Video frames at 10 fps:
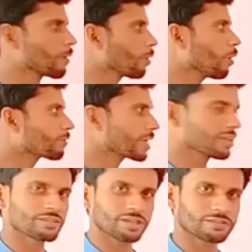of
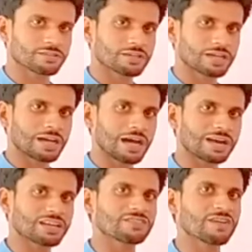tenses
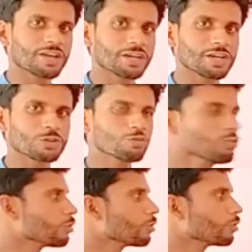are divided
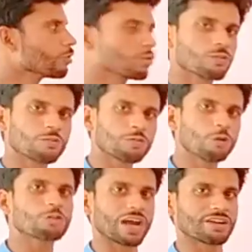into
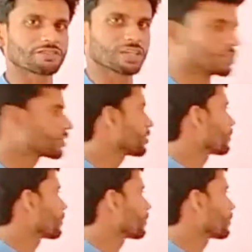4 kinds each.